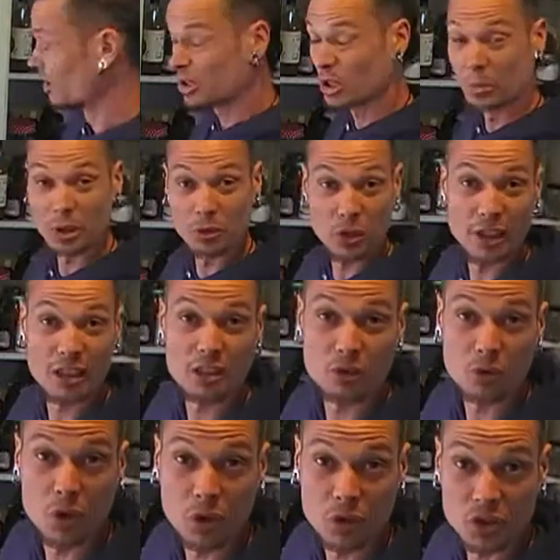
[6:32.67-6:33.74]
Could be reading the
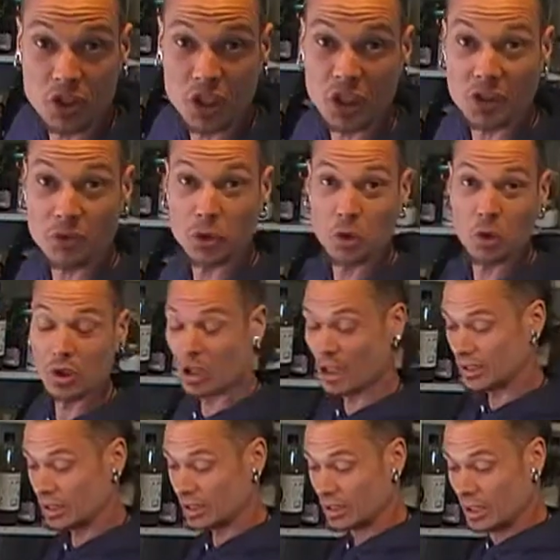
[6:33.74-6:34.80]
wrong sites for all I
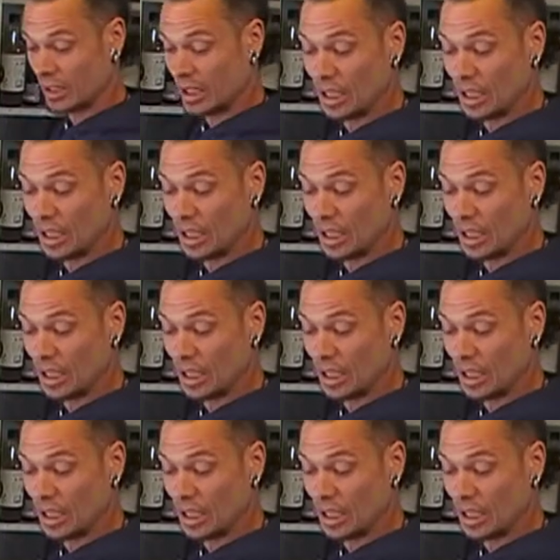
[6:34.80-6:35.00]
know.